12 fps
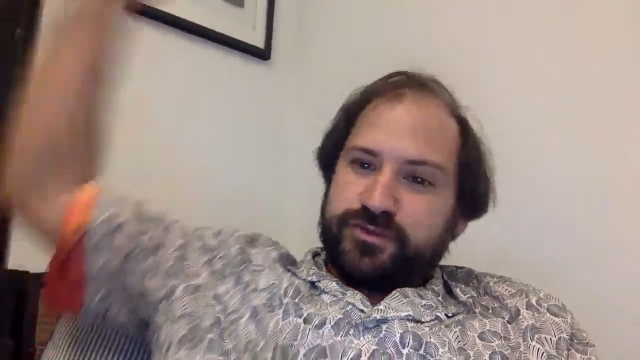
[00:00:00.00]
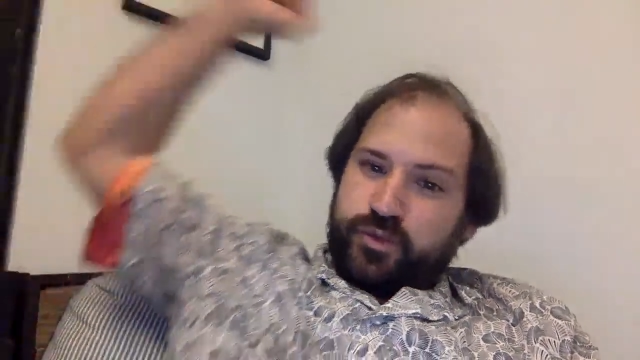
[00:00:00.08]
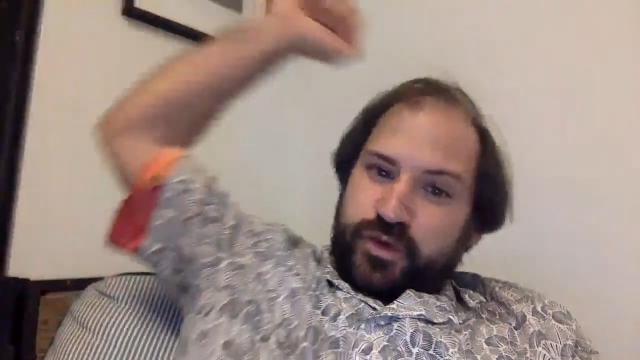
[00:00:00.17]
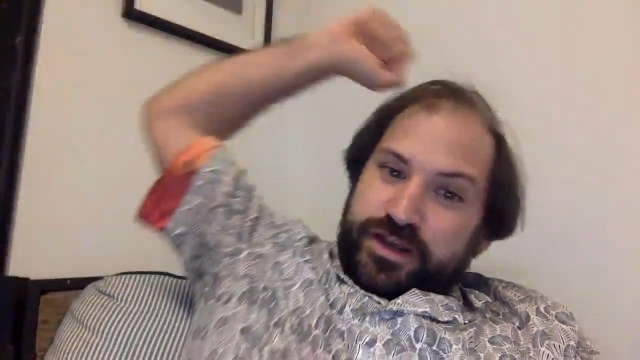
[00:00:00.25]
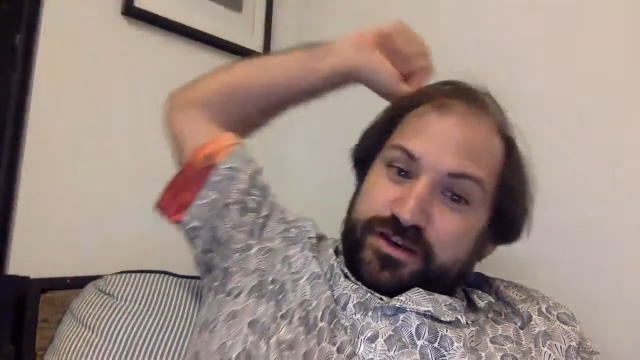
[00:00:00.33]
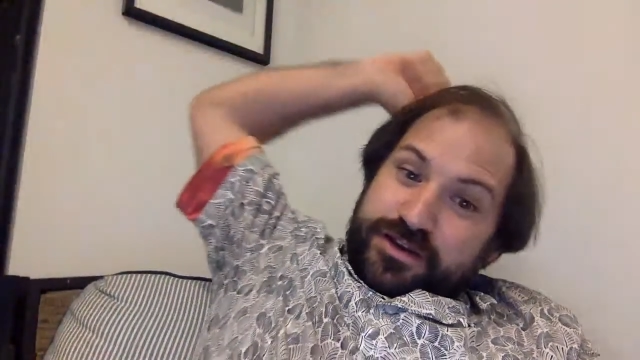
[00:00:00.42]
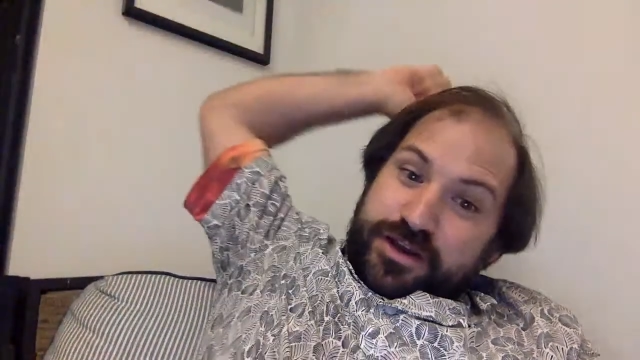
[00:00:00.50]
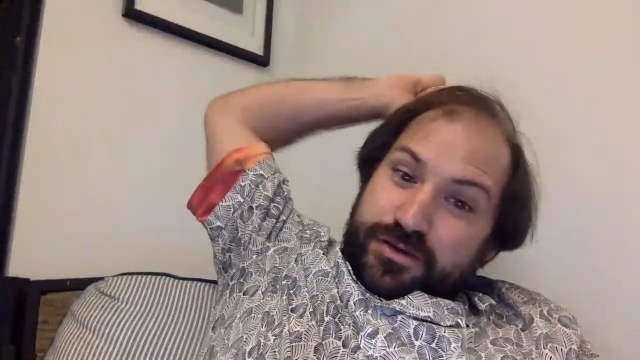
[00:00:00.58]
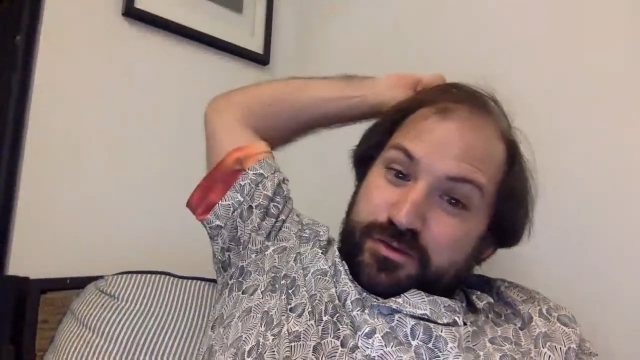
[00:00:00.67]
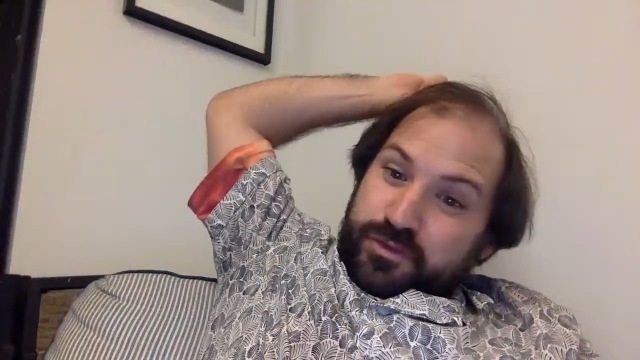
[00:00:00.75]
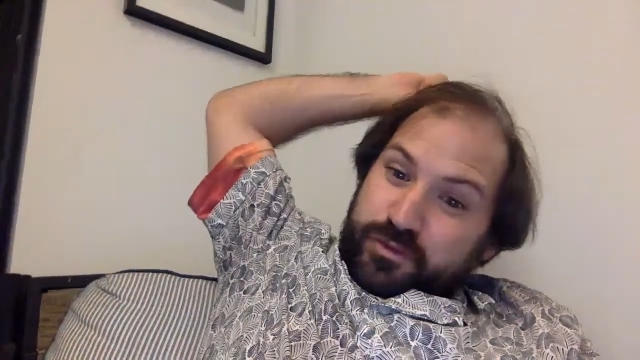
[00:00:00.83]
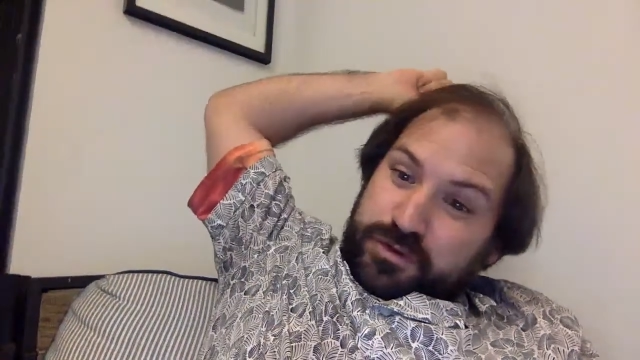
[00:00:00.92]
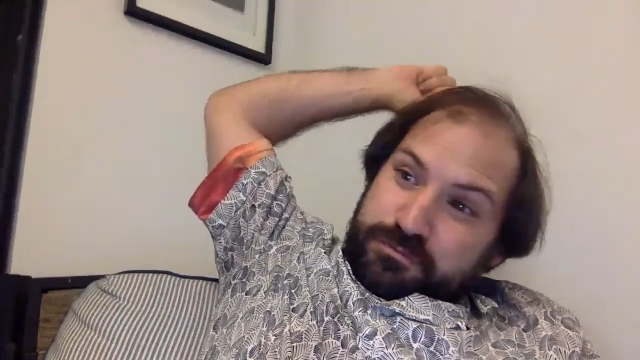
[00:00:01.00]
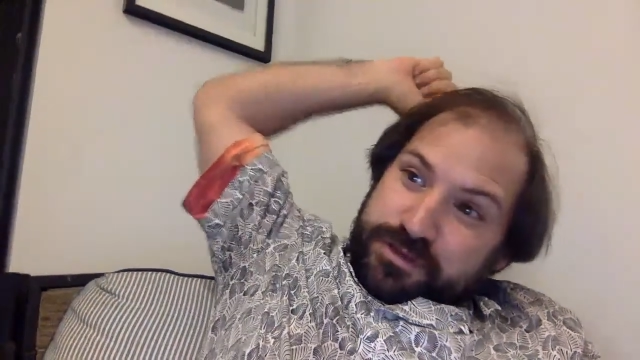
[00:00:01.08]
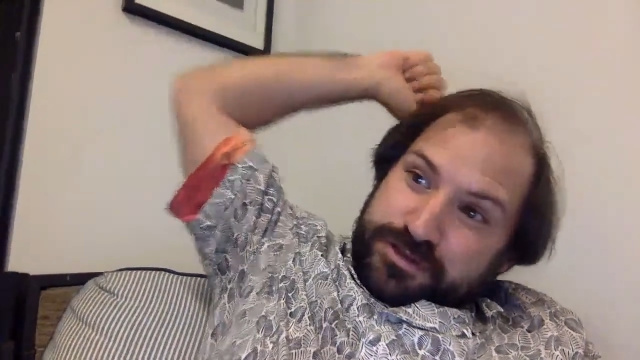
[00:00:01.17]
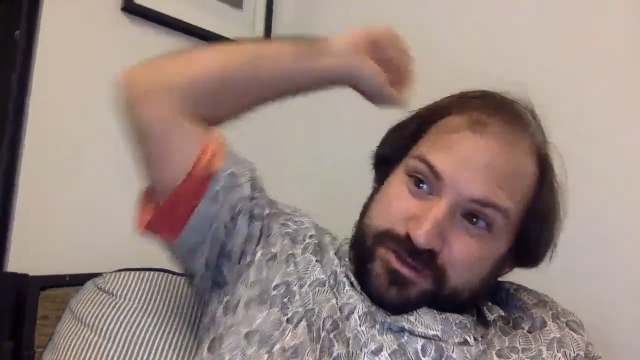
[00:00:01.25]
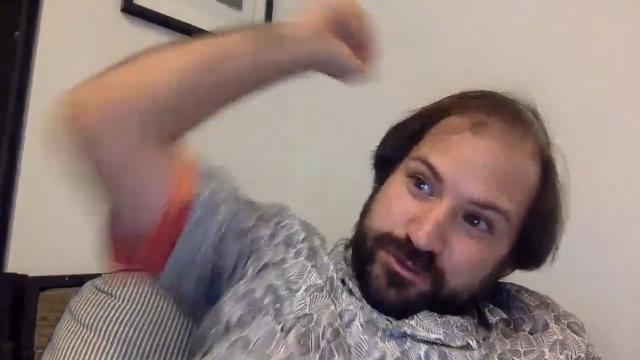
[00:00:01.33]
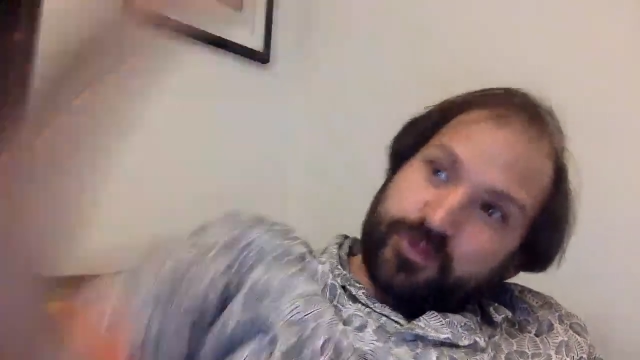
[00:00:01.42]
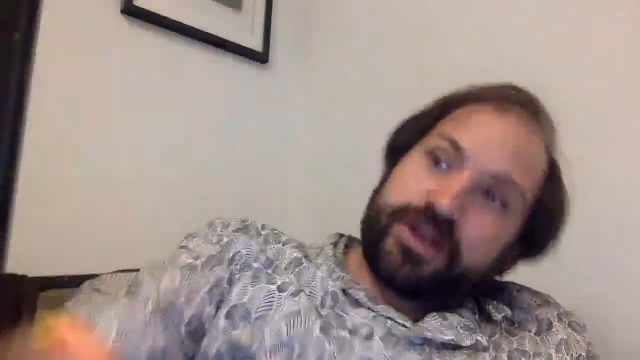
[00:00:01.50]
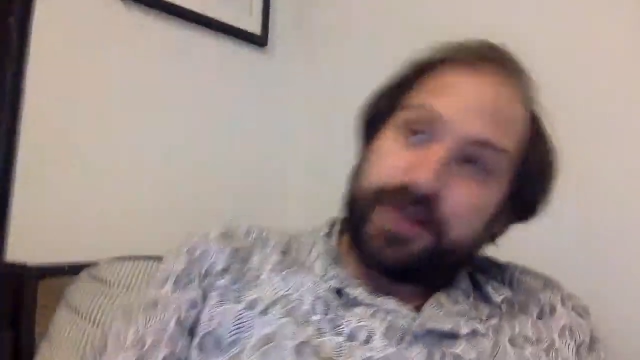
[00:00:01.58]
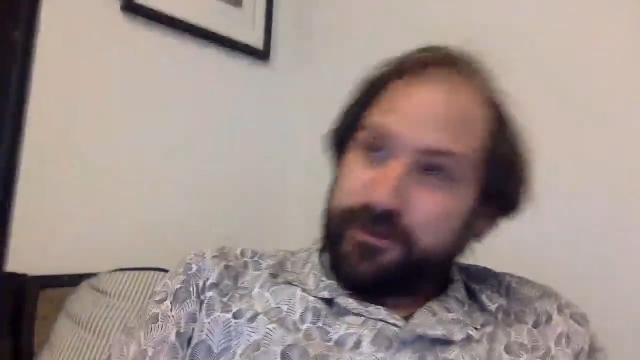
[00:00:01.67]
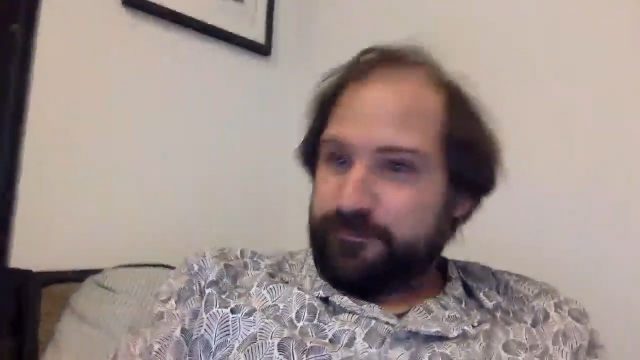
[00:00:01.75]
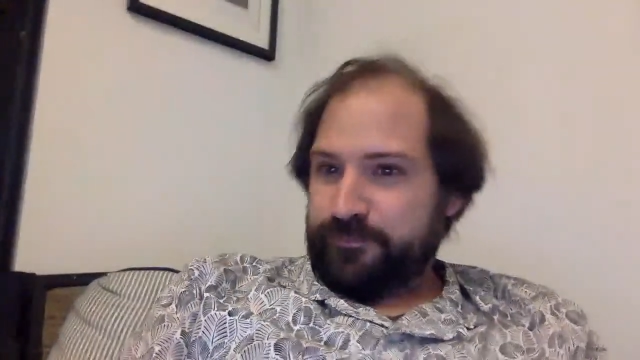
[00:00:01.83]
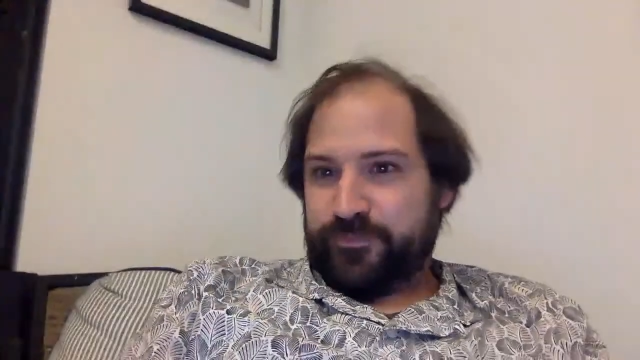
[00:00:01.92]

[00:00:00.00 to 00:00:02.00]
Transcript: swing it down with one big swing,